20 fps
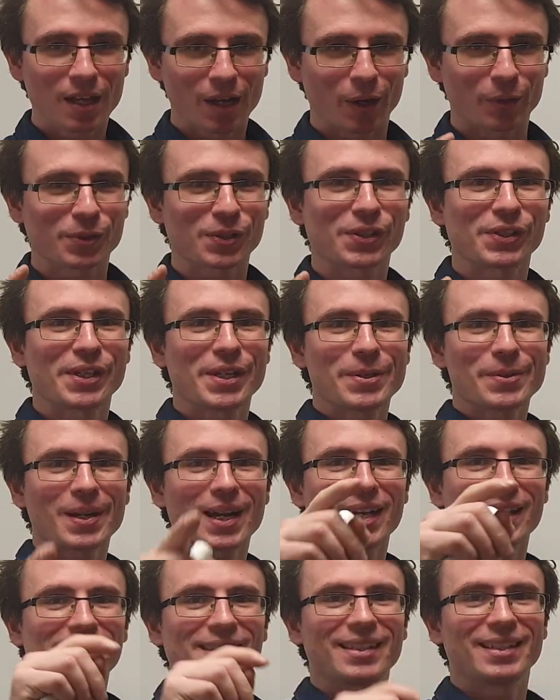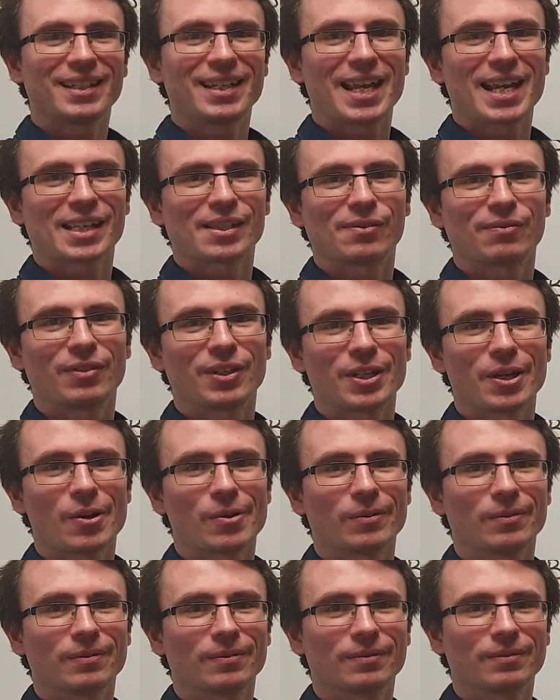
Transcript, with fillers: I'll see you guys in the next video.